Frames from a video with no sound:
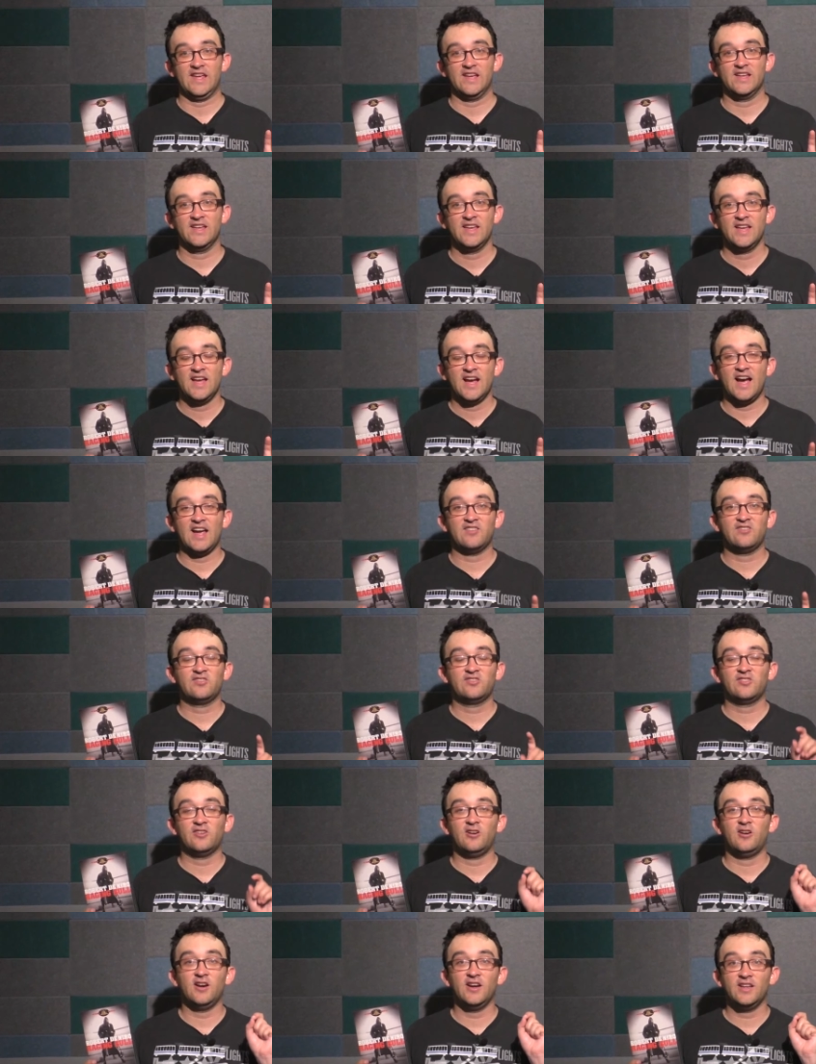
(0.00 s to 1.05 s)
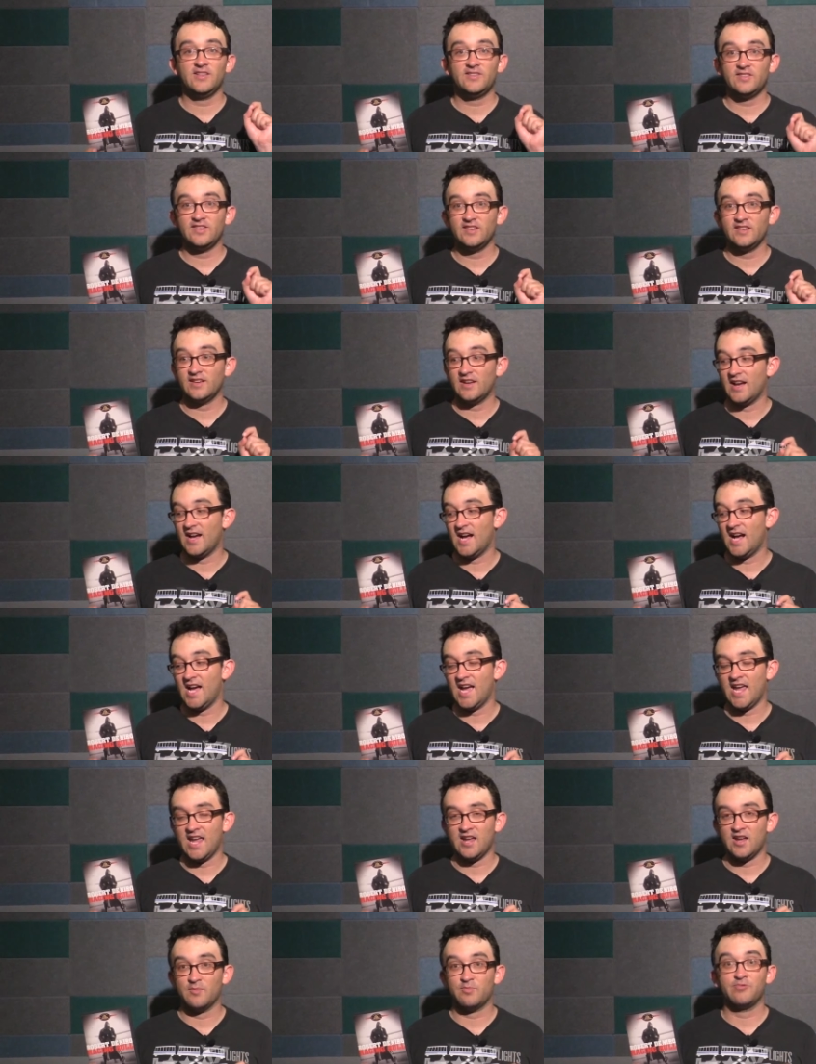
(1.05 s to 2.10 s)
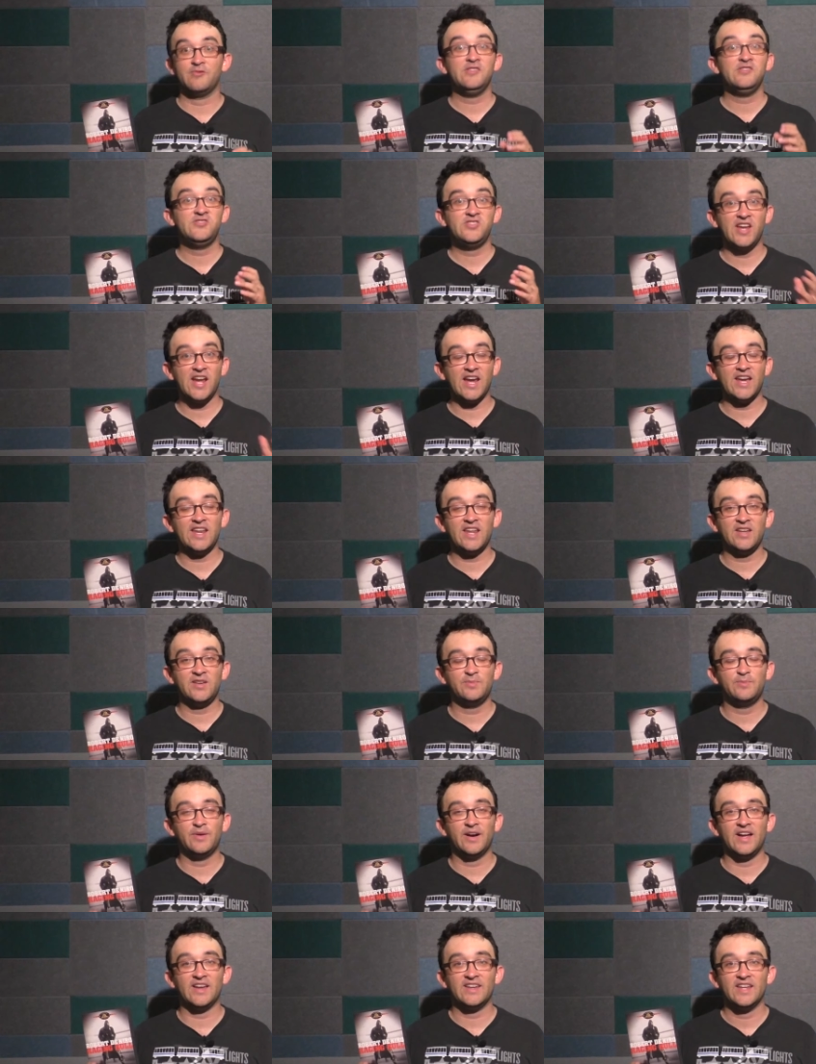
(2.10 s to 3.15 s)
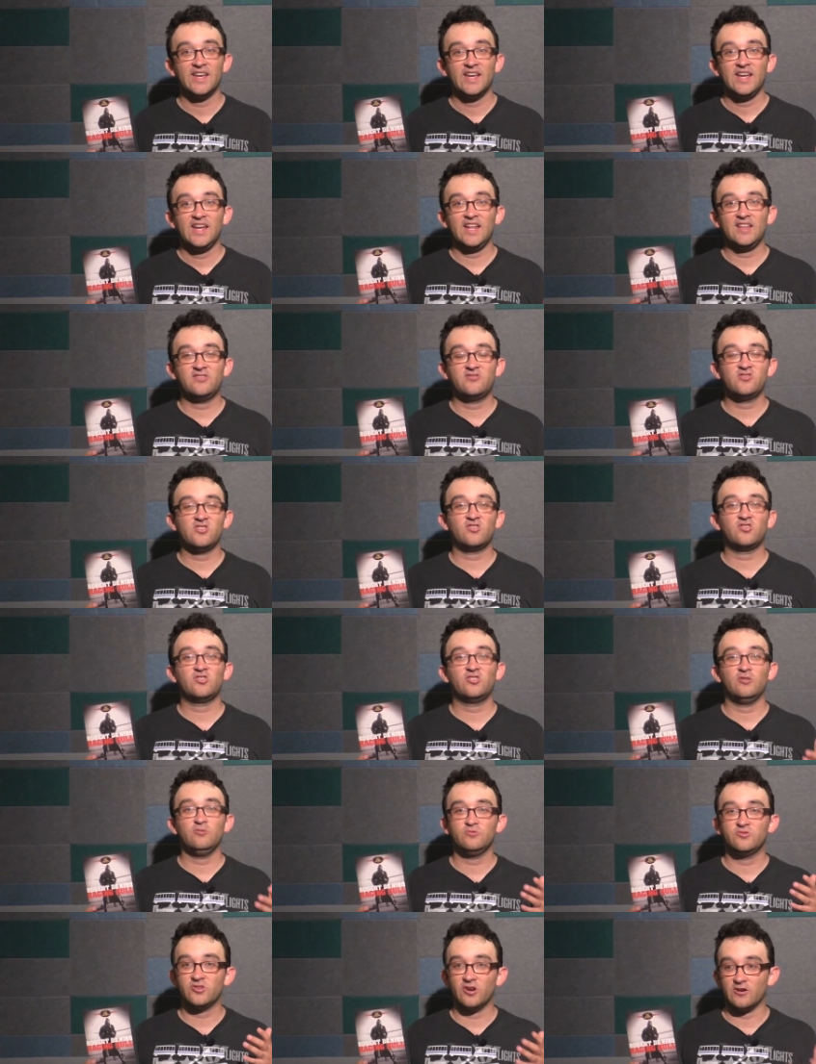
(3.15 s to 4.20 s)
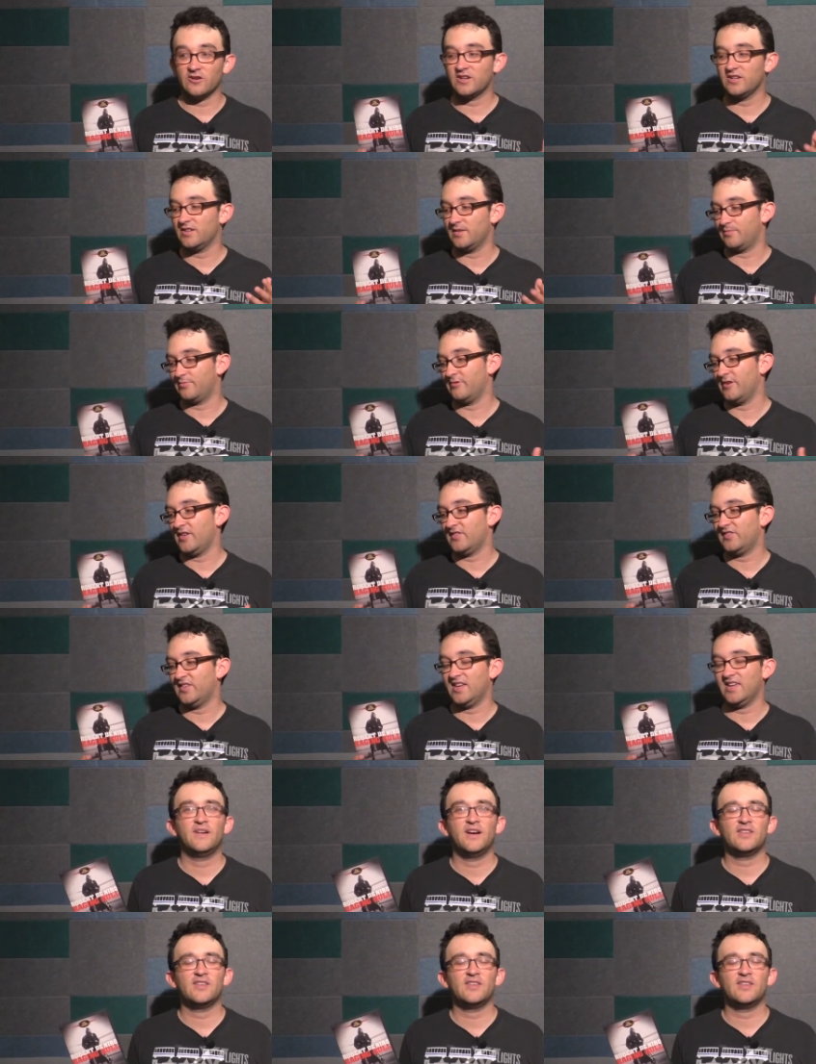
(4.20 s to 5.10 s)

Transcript: I saw it, I appreciate it, but it's just so dark and depressing.